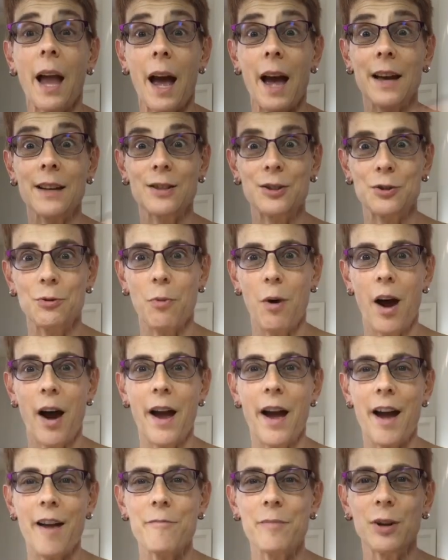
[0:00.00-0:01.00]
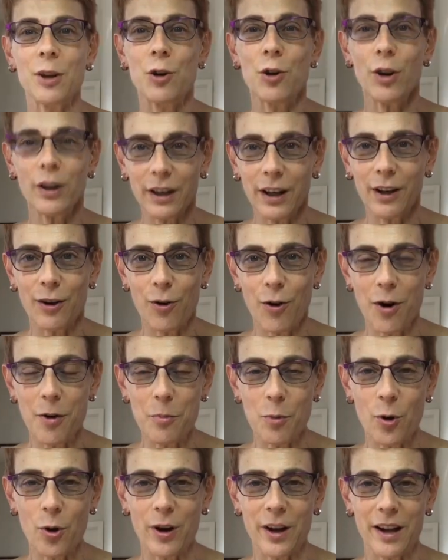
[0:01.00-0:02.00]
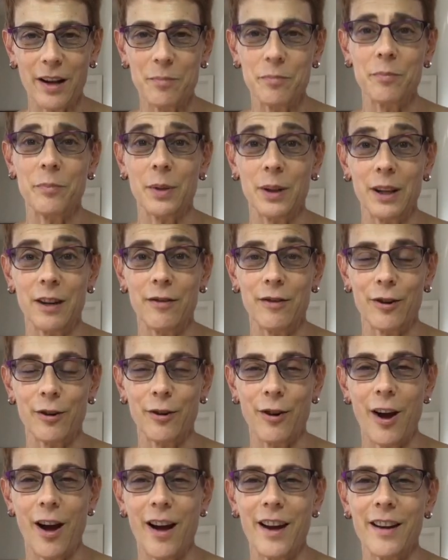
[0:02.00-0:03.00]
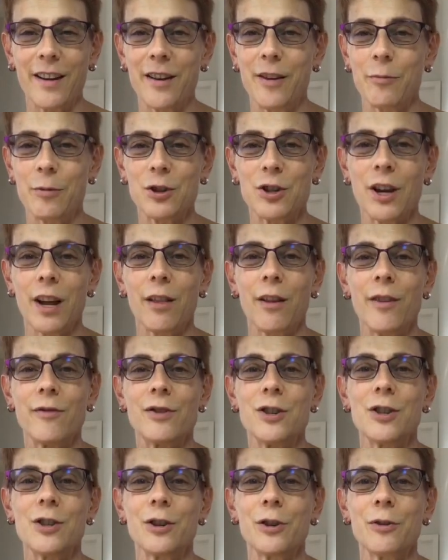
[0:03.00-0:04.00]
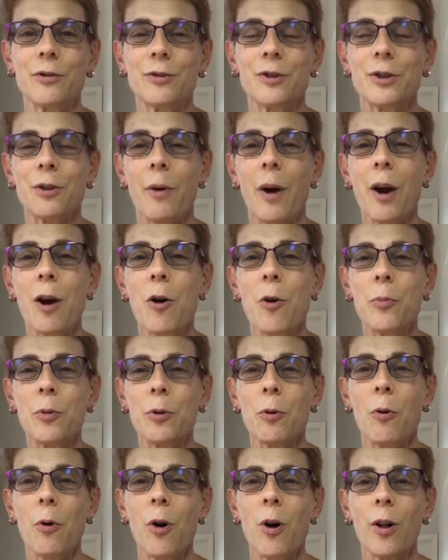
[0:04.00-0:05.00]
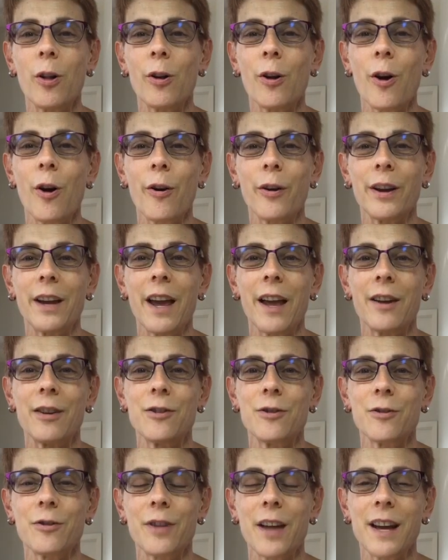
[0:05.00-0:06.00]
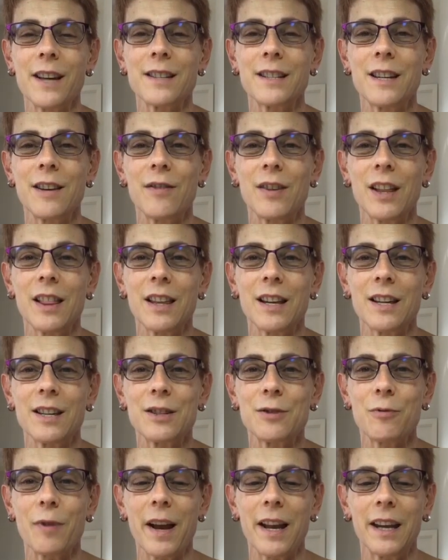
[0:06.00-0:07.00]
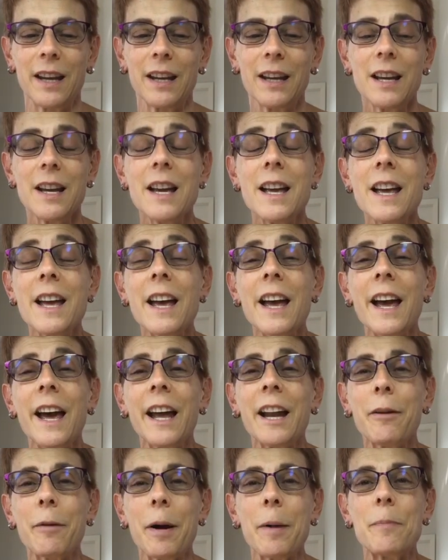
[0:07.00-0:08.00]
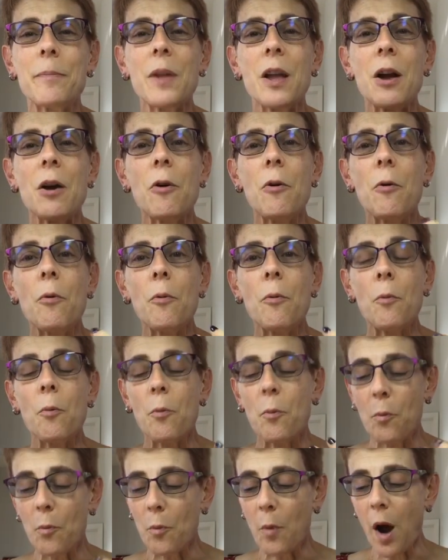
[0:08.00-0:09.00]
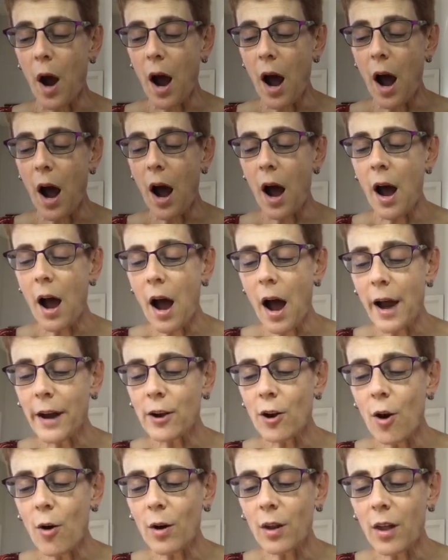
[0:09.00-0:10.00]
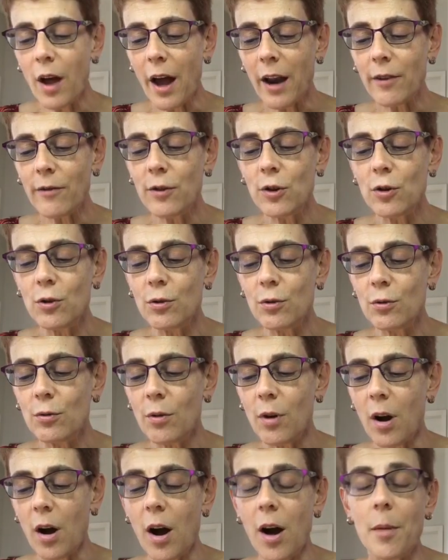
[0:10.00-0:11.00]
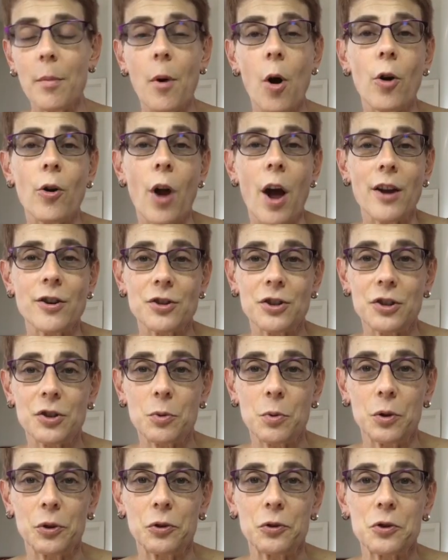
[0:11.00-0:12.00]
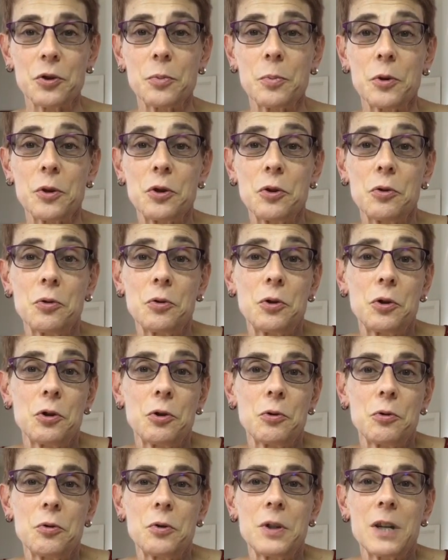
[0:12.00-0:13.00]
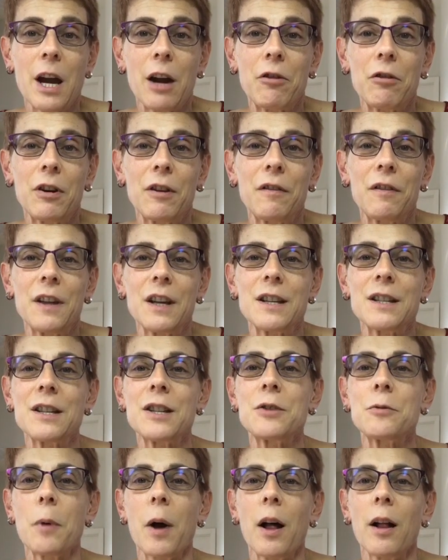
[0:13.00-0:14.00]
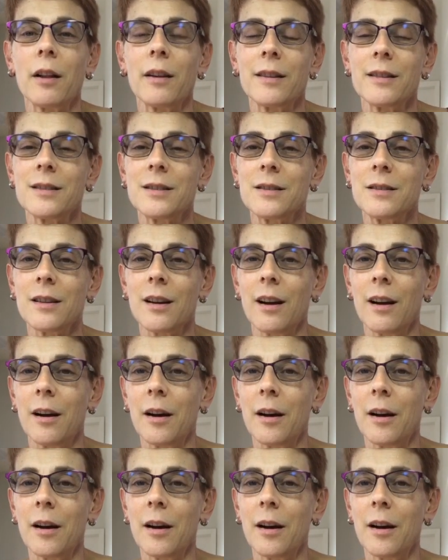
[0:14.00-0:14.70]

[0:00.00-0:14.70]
as do I. I've been cooking all morning, believe it or not, which I love to do. So I hope you all are getting your Thanksgiving things ready. Anyway, I know a lot of you are not just quilters, but you do decorative things as well as